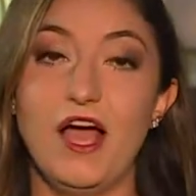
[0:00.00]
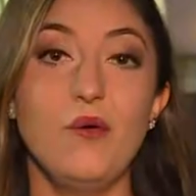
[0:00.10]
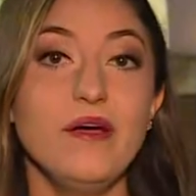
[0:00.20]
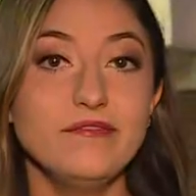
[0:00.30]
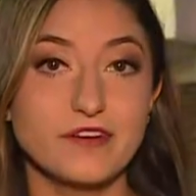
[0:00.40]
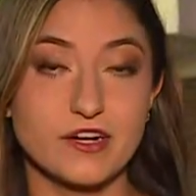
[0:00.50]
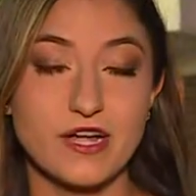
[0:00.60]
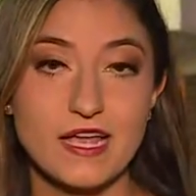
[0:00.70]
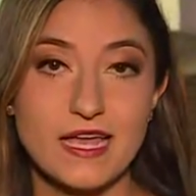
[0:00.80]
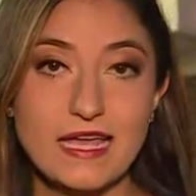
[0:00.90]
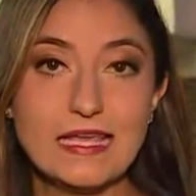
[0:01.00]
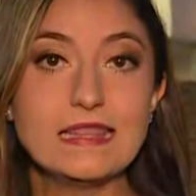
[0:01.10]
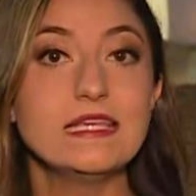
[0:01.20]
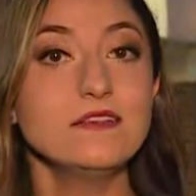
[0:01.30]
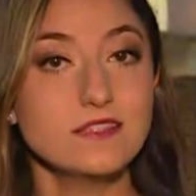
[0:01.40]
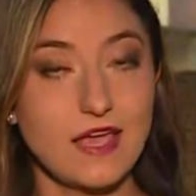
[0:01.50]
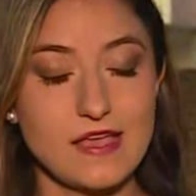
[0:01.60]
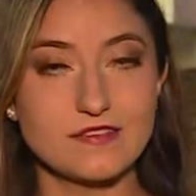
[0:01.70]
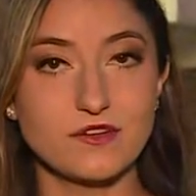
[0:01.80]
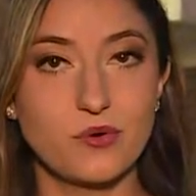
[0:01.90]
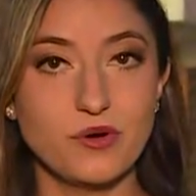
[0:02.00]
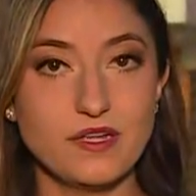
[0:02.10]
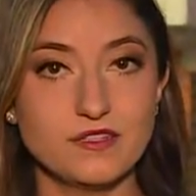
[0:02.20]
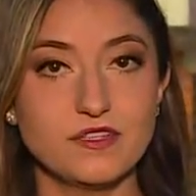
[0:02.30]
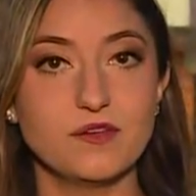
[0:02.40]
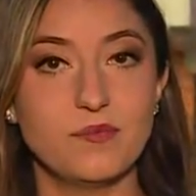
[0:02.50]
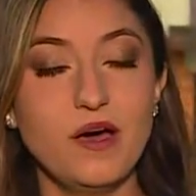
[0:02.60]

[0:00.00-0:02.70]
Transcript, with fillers: However, in this case, according to the